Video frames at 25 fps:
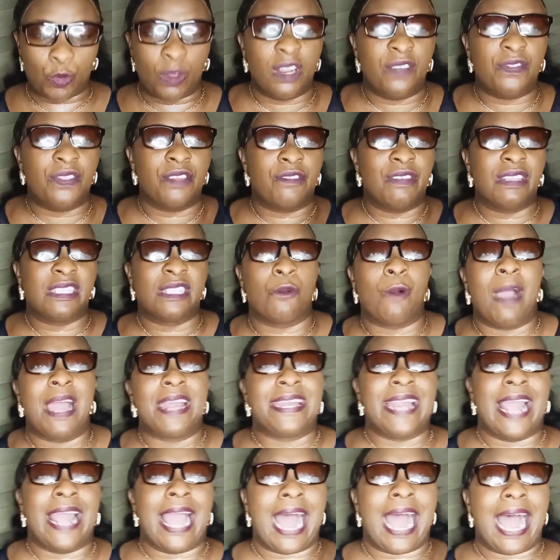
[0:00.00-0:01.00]
One of the reasons
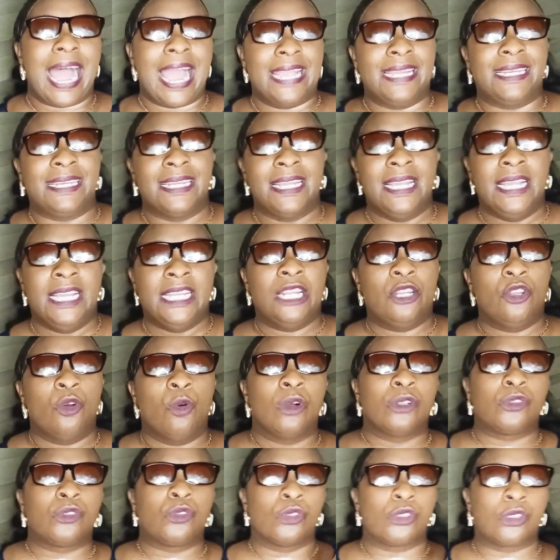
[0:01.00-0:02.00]
why they hide, they
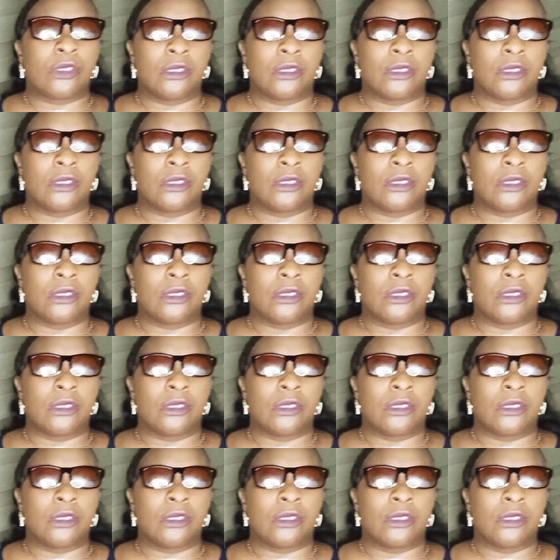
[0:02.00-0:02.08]
don't want to,